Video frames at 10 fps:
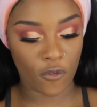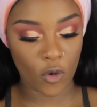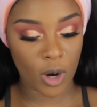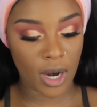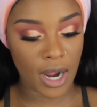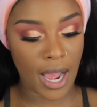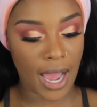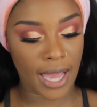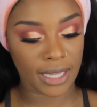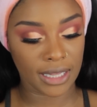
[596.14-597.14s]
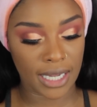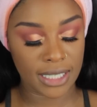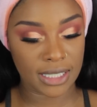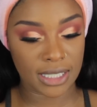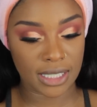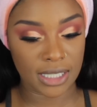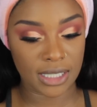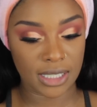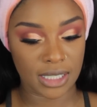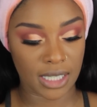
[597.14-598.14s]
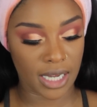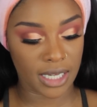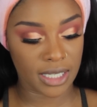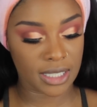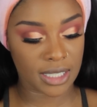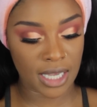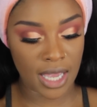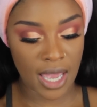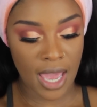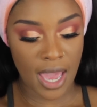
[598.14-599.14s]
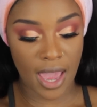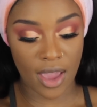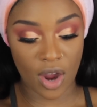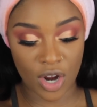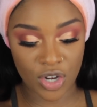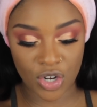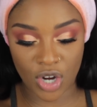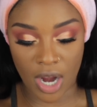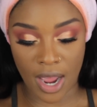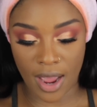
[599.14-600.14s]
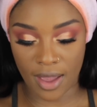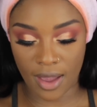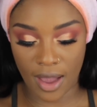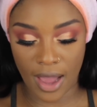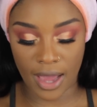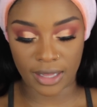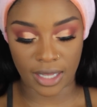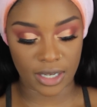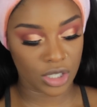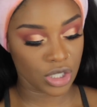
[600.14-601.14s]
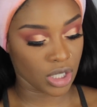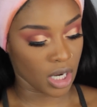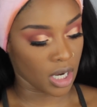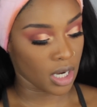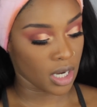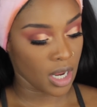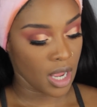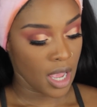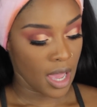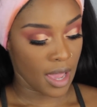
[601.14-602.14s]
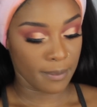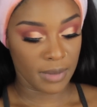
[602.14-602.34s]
four highlight shades, an under eye highlight shade, a